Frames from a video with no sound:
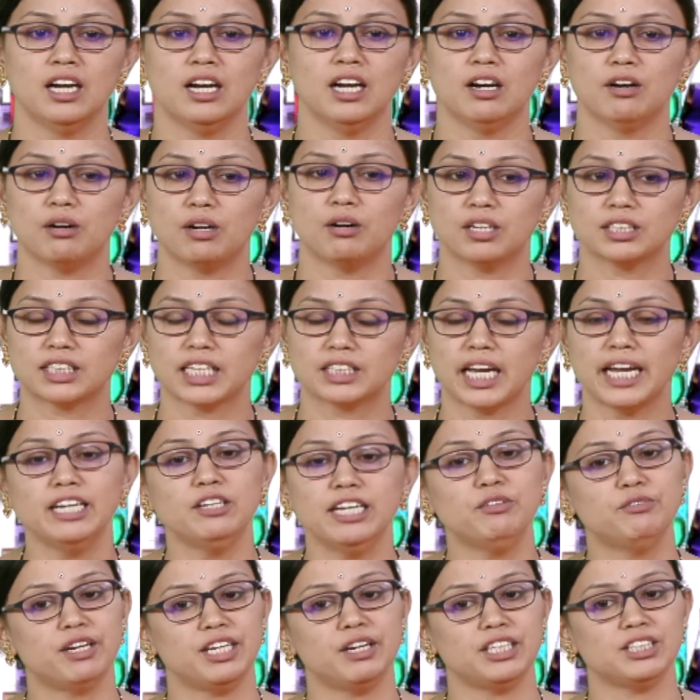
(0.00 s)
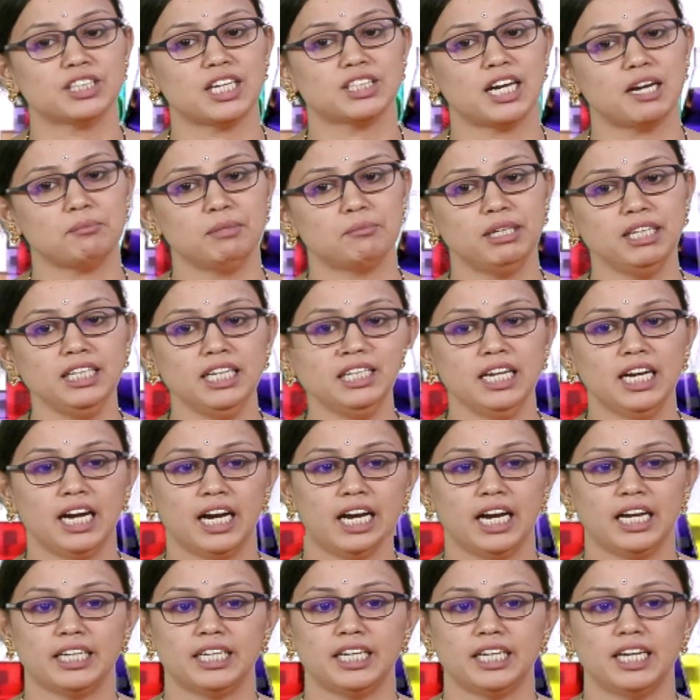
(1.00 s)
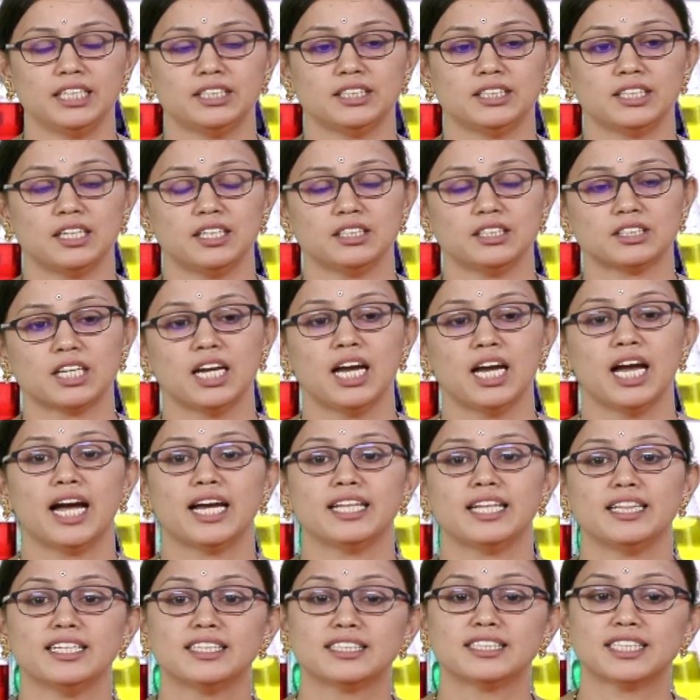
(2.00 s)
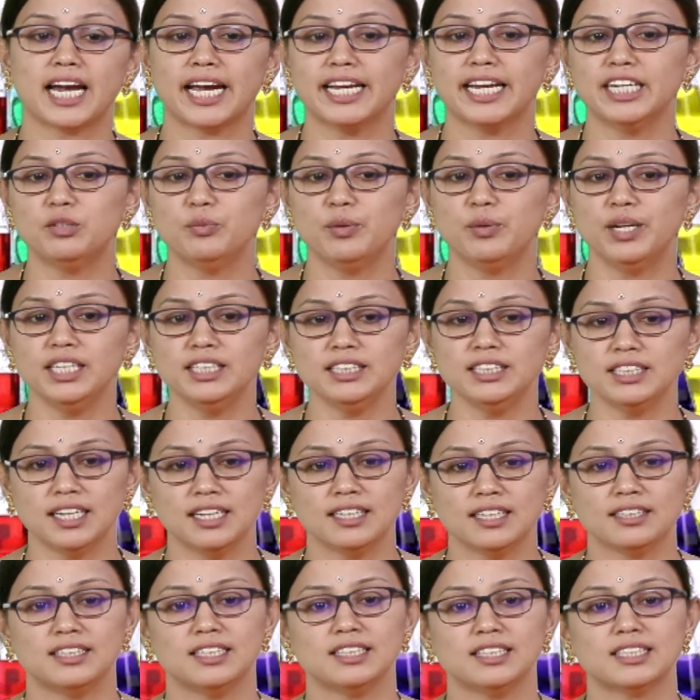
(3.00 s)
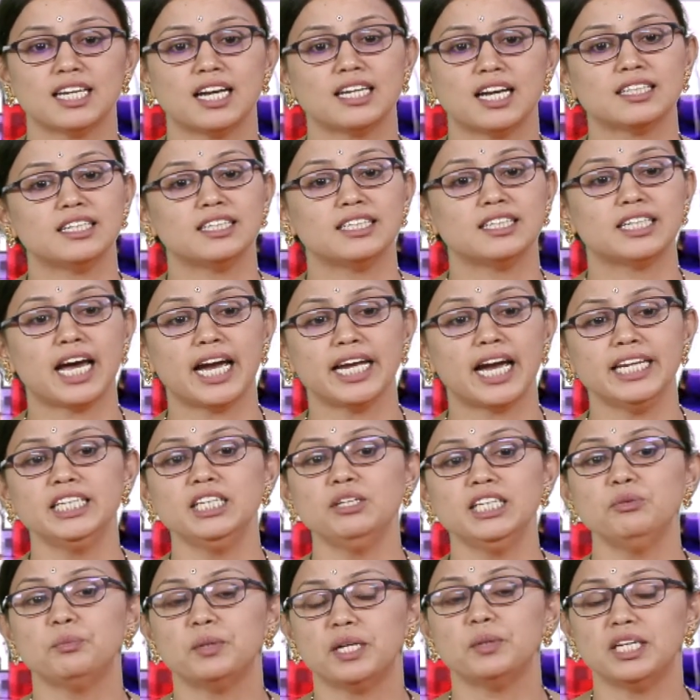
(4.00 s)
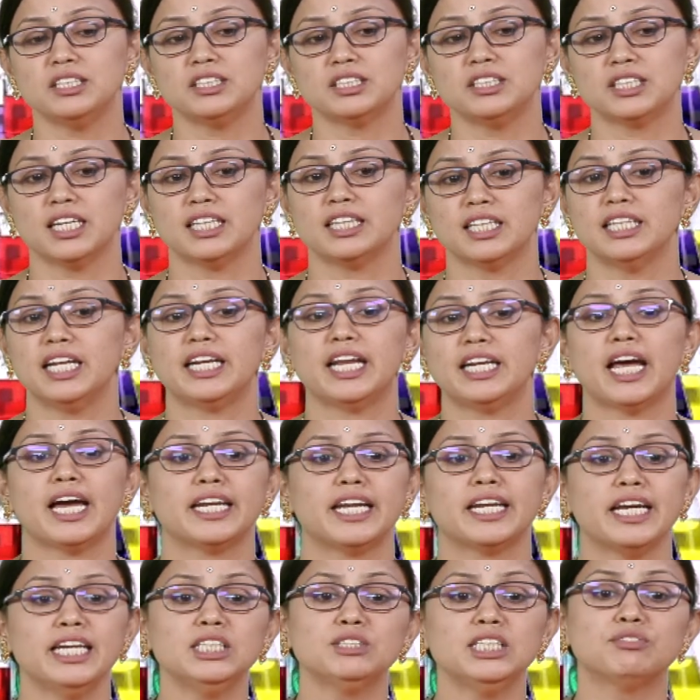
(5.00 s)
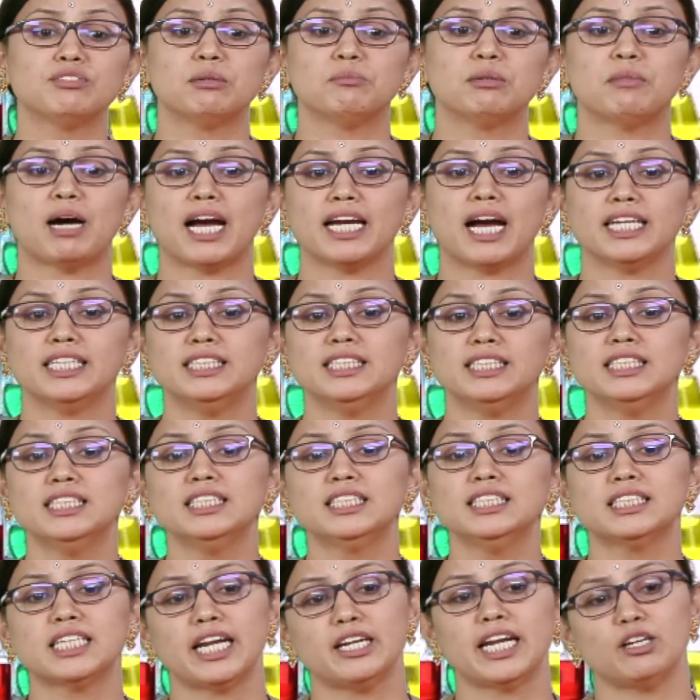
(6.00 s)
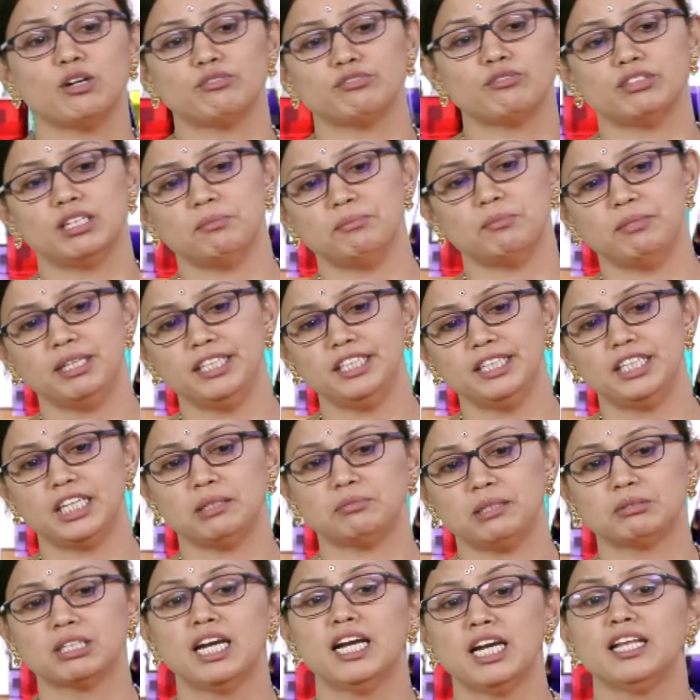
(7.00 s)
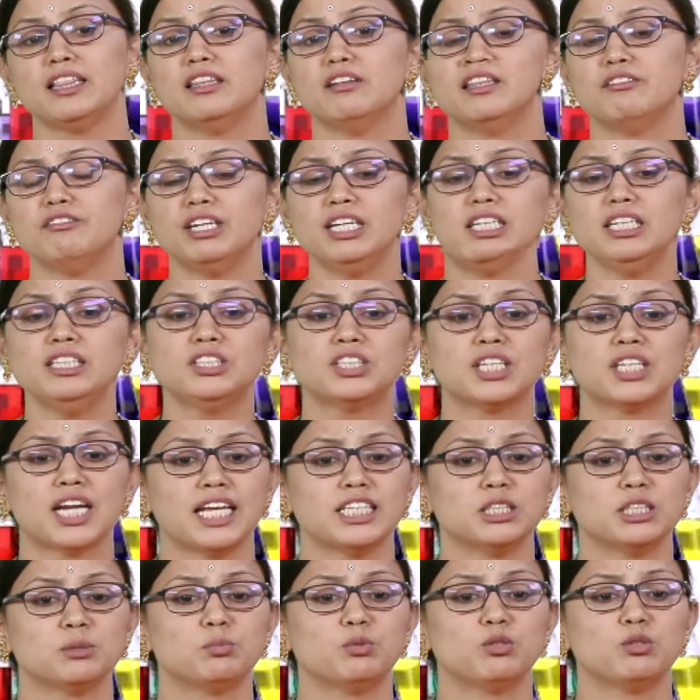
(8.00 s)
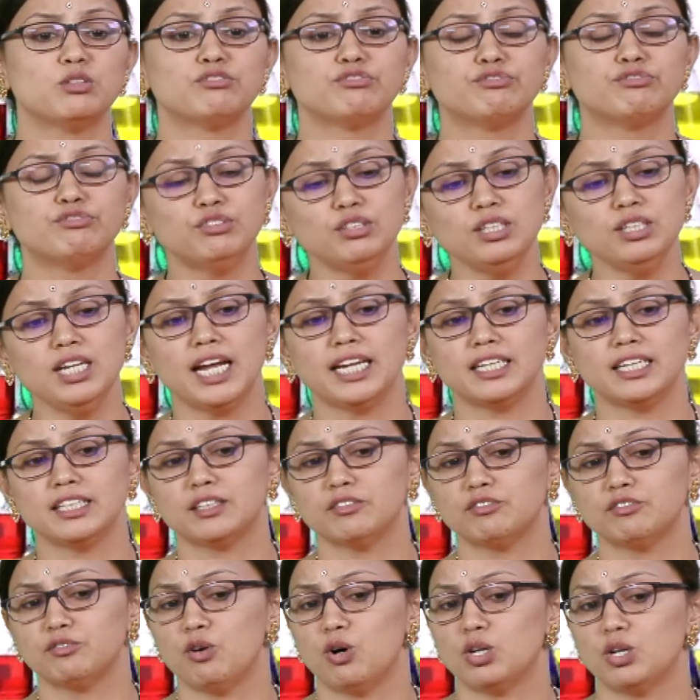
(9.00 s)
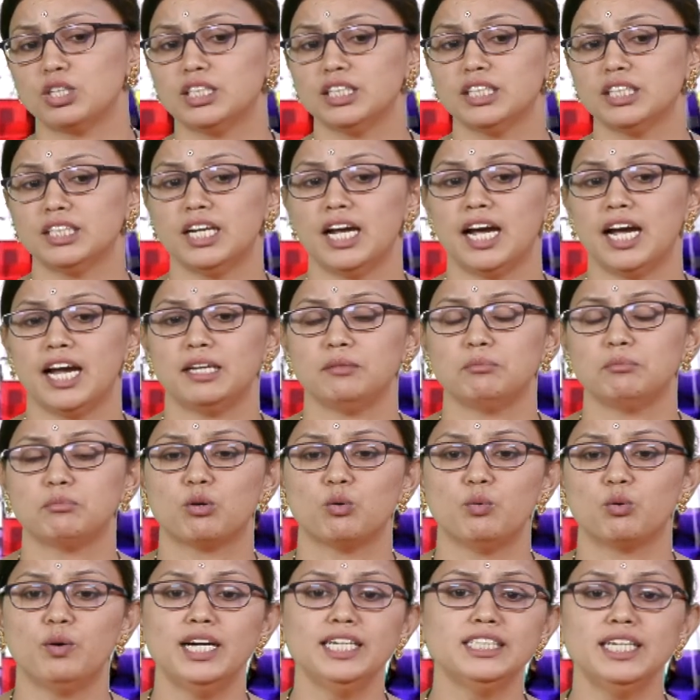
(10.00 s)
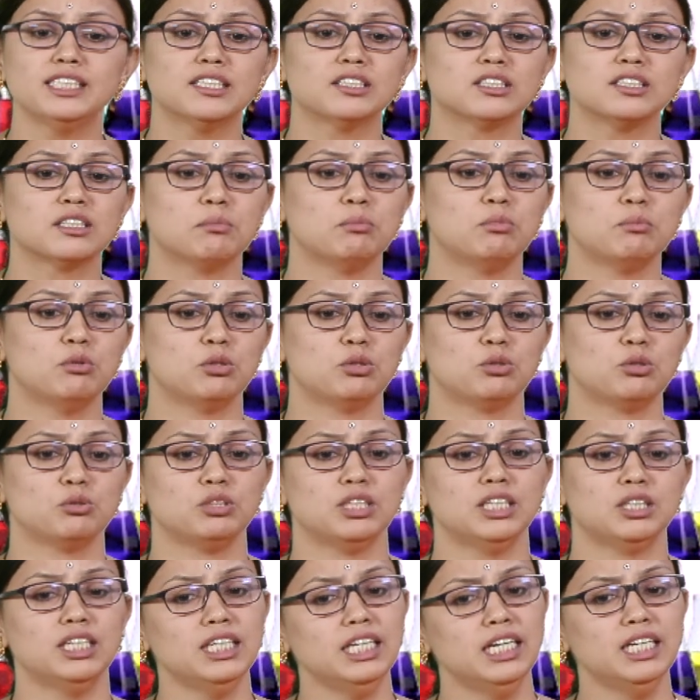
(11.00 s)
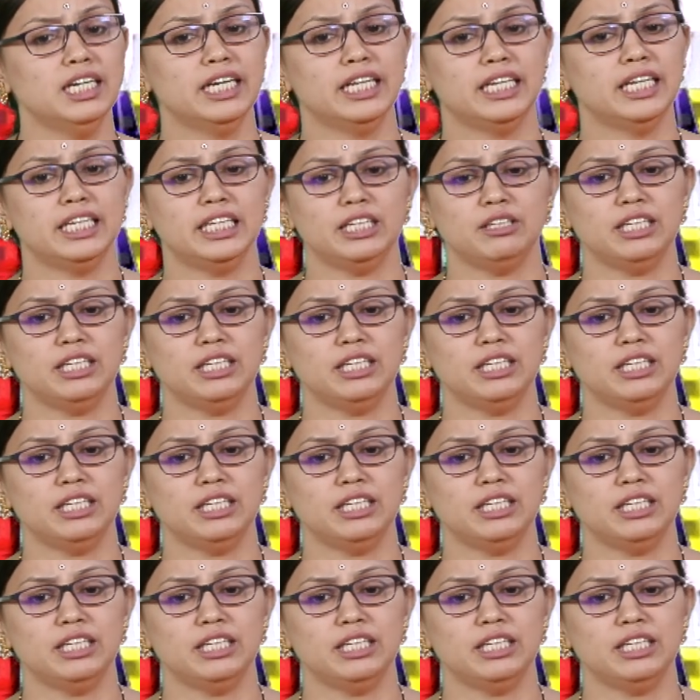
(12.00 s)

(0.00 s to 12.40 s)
side veins are being arises, and the side veins, these are the tiny veins that arise from either side of the midribs. The veins transport food and water and provides a support to the leaves.